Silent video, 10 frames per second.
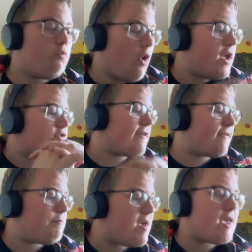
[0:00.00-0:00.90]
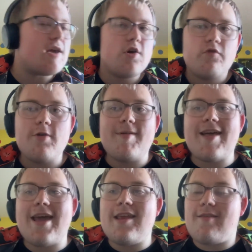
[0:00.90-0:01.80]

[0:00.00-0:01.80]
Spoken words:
What interests me, Ruby Lane,